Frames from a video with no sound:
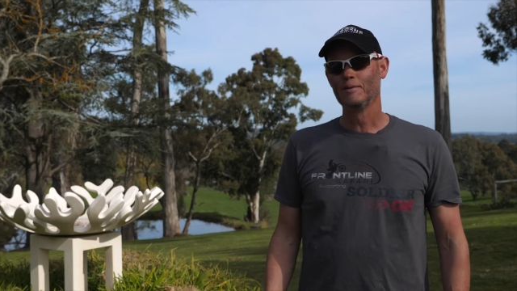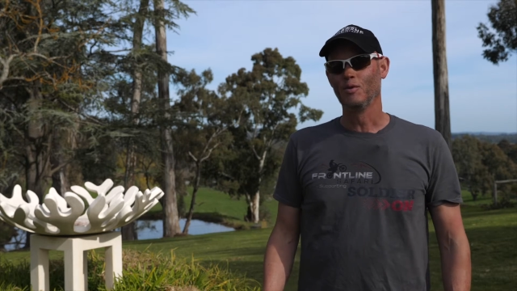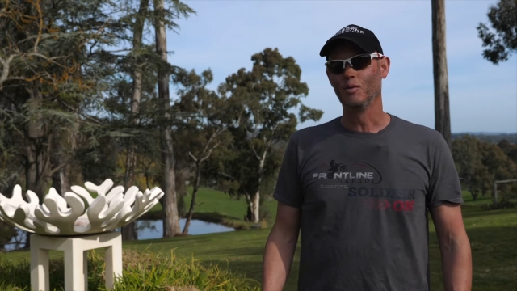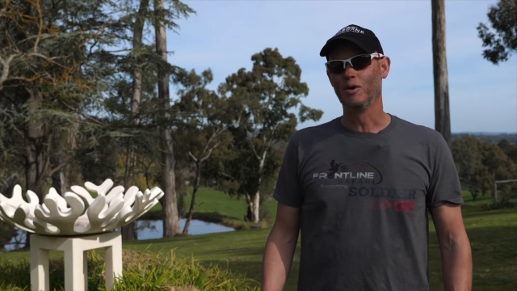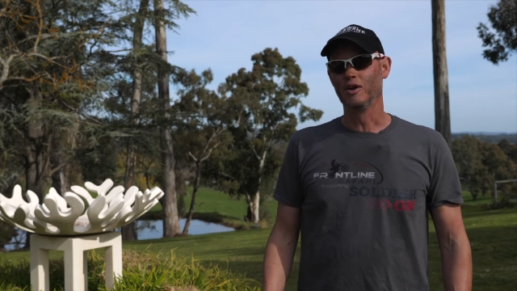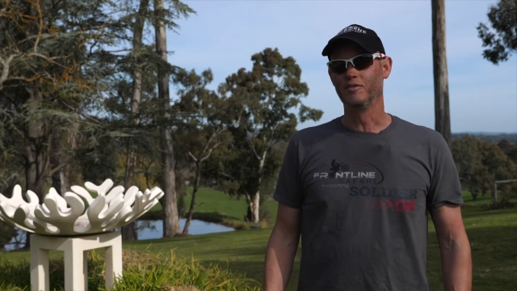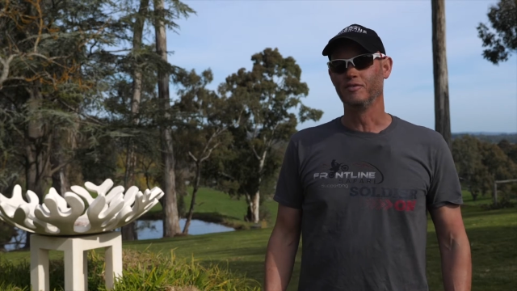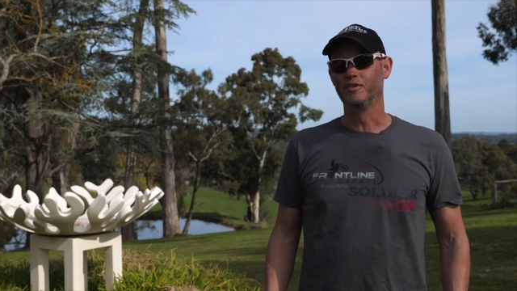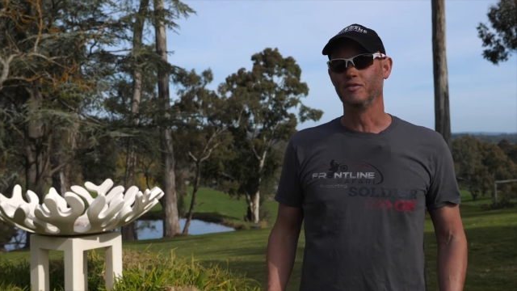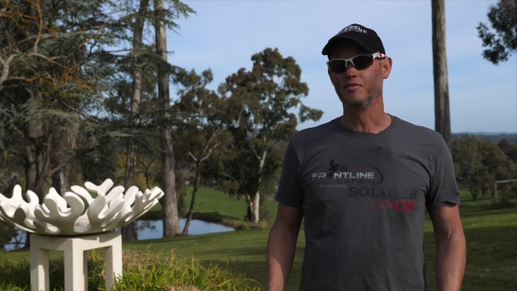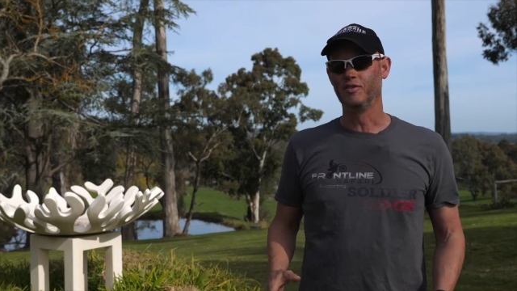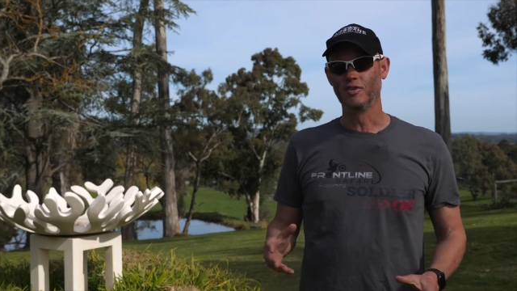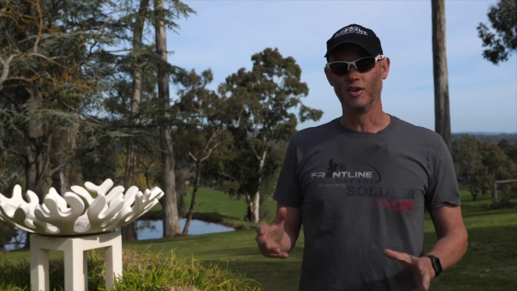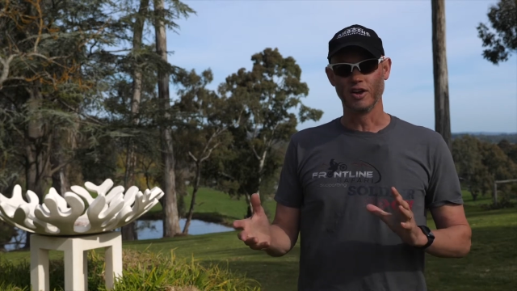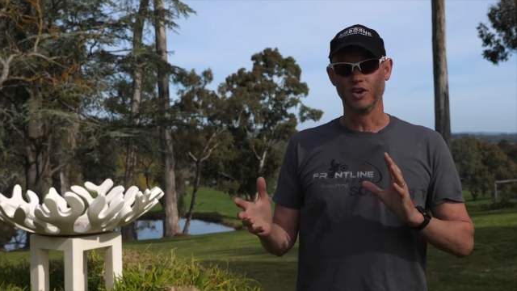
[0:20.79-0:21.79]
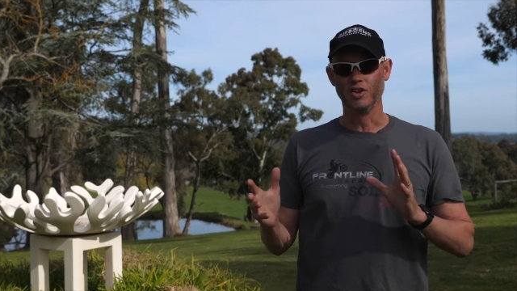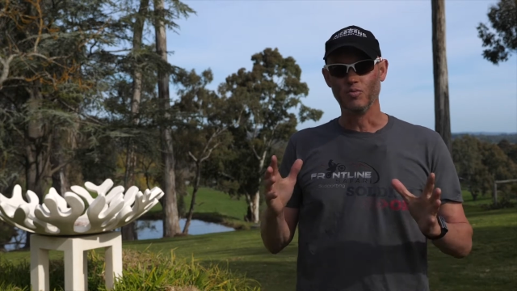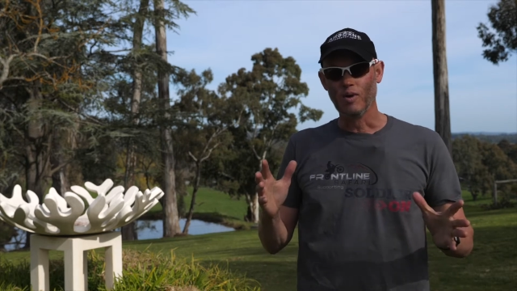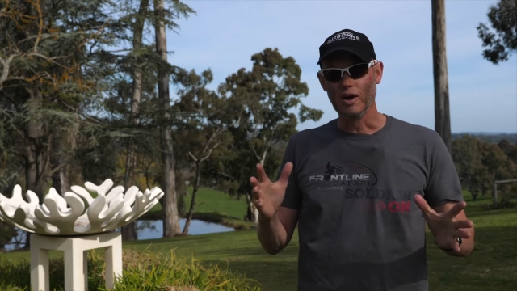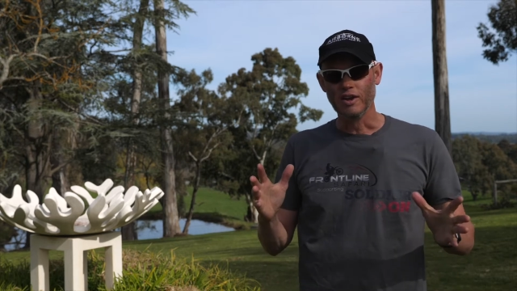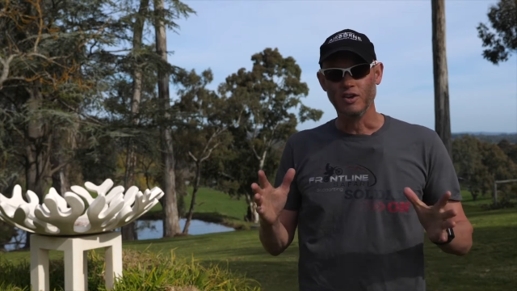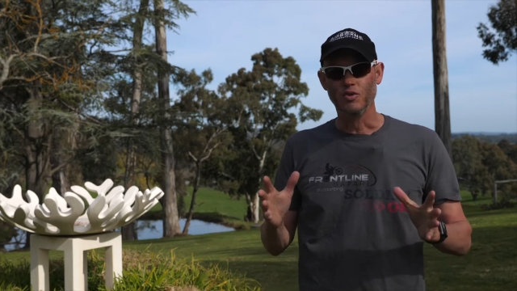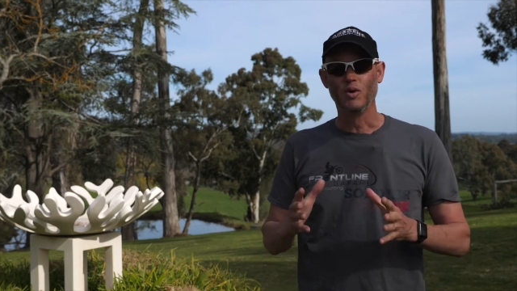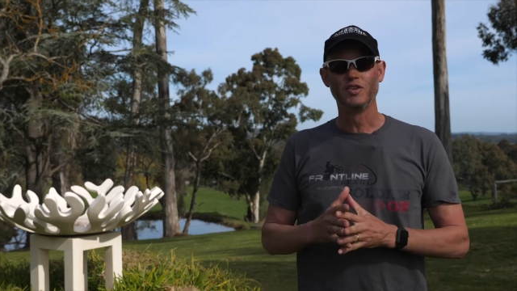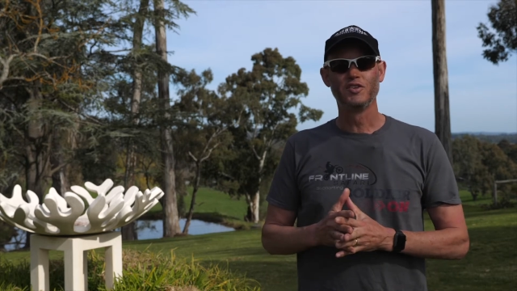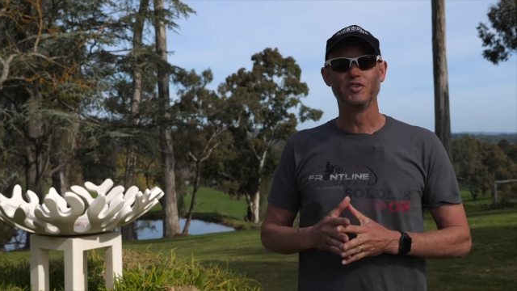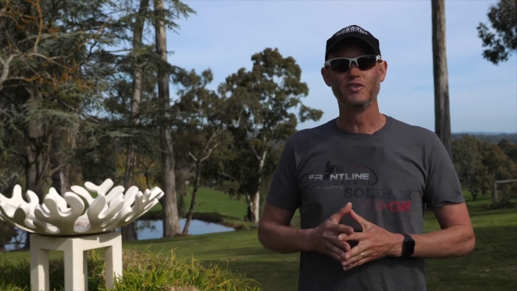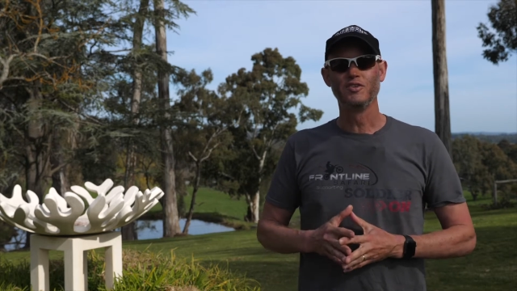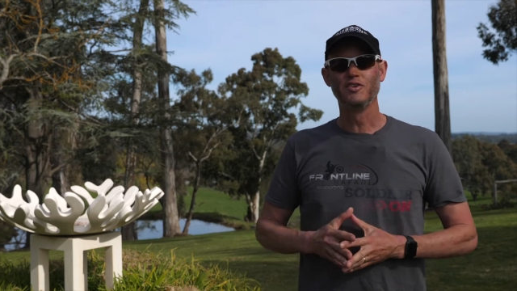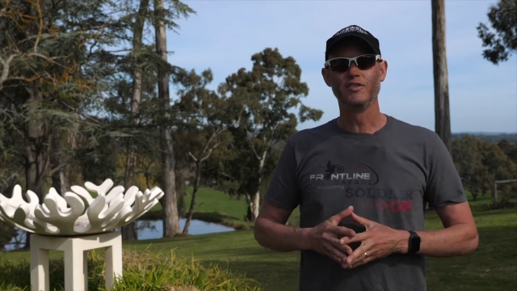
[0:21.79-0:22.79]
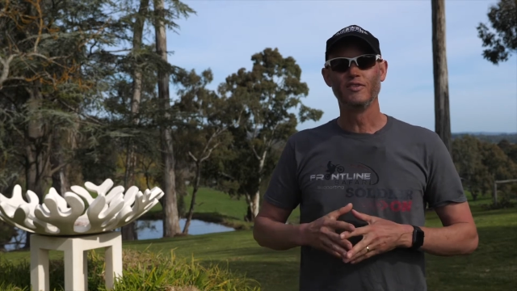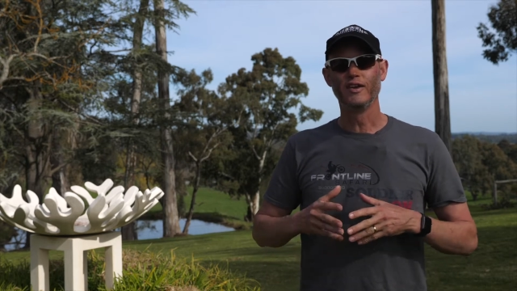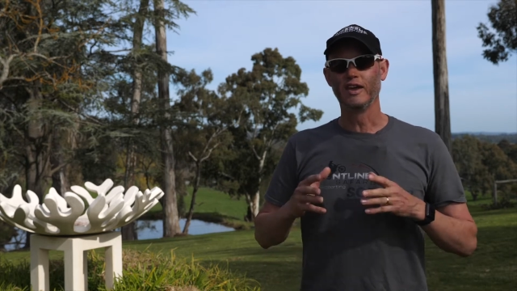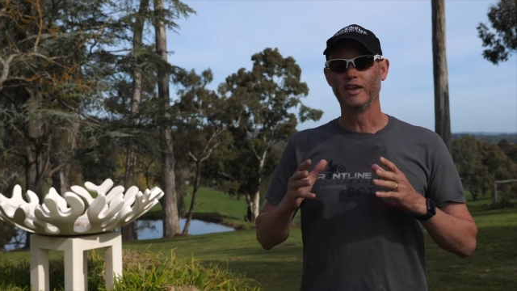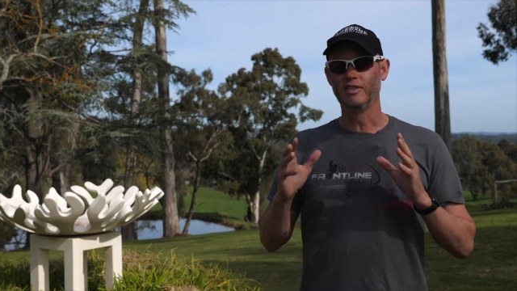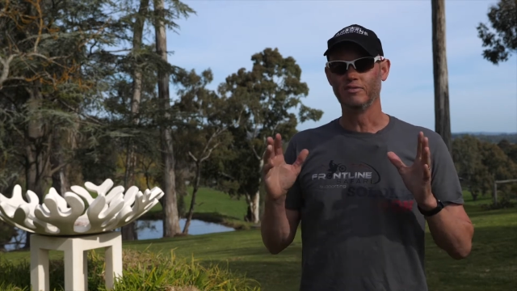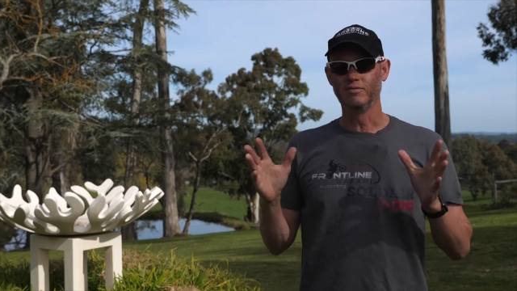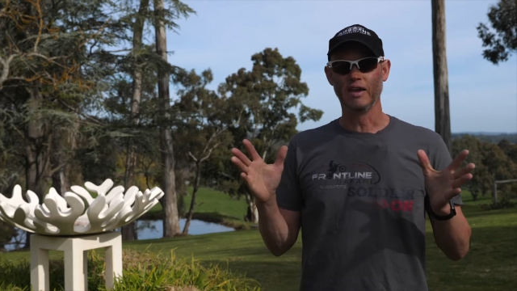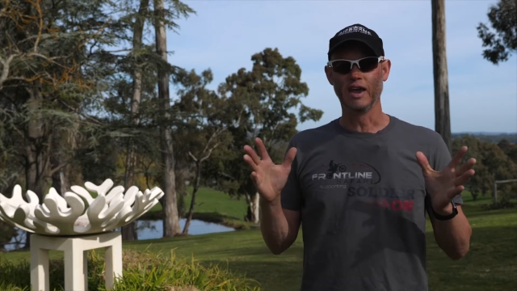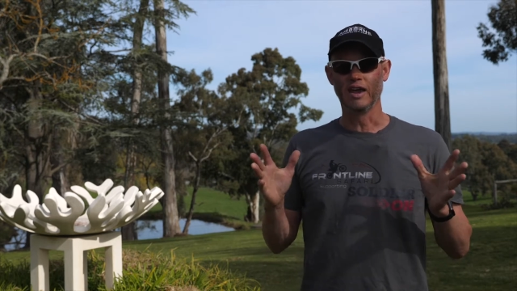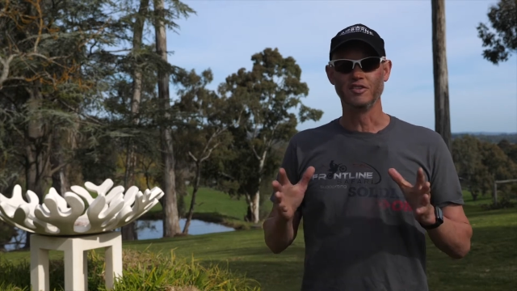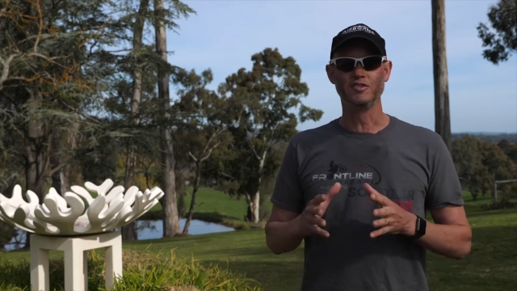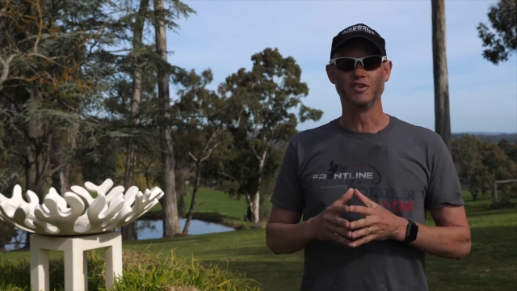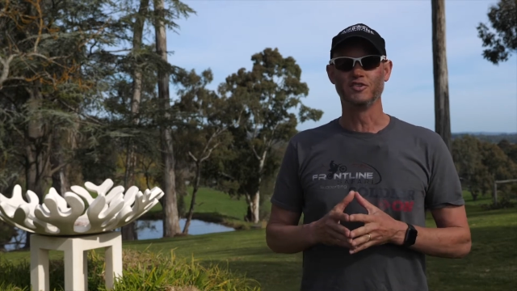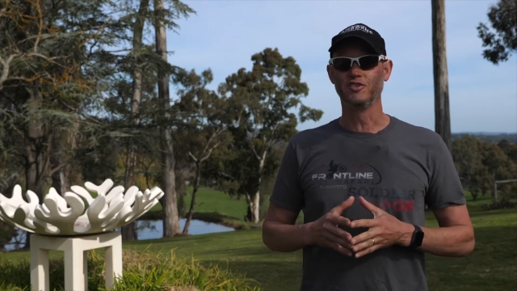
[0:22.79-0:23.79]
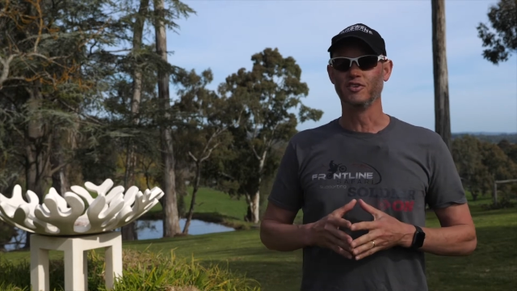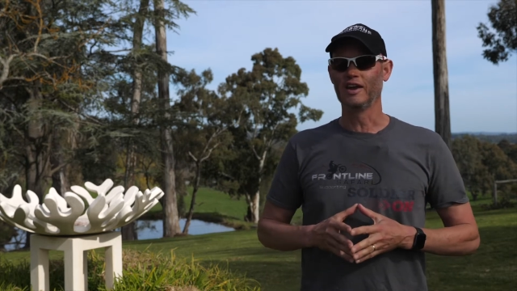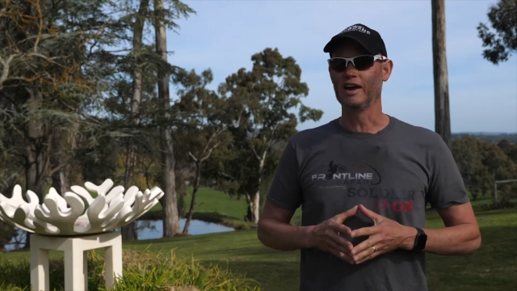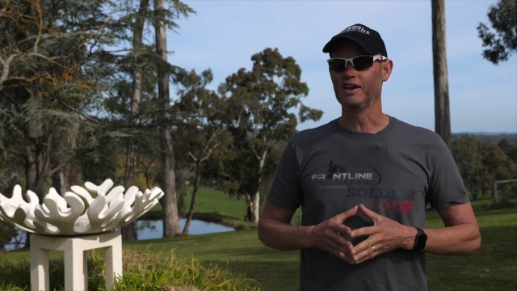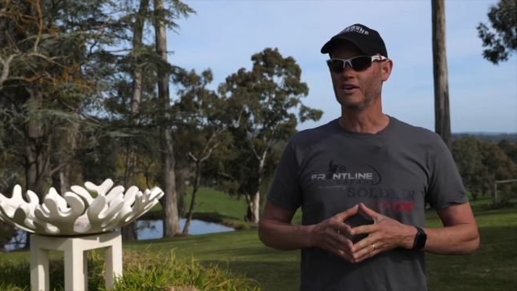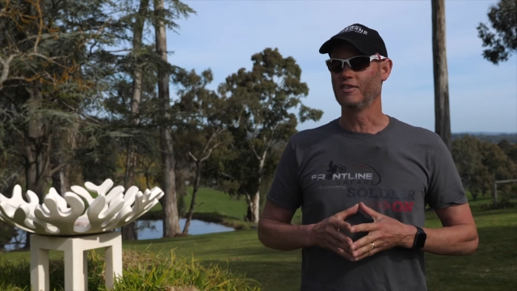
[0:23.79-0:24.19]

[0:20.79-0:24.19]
where if you feel like you want to, then yeah, it's not too late.